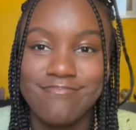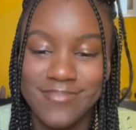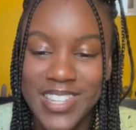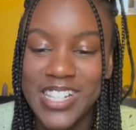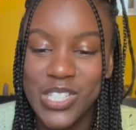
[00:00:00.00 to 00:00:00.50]

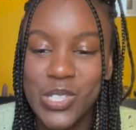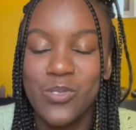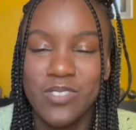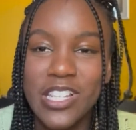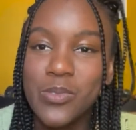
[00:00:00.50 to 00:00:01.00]
This
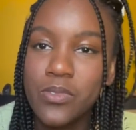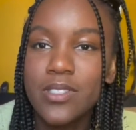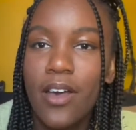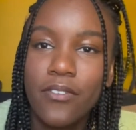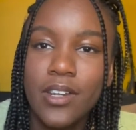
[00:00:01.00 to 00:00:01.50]
this will
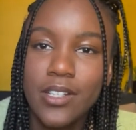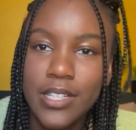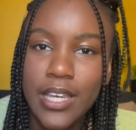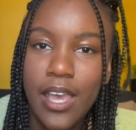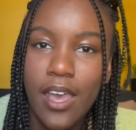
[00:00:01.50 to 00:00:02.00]

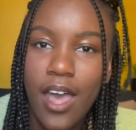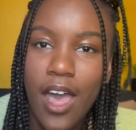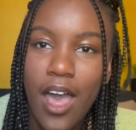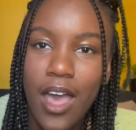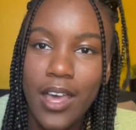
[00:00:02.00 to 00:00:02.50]
definitely
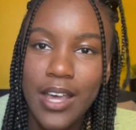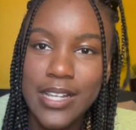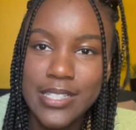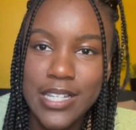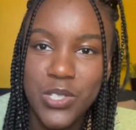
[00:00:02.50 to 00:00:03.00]

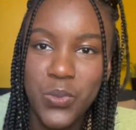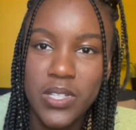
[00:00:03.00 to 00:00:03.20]
assist with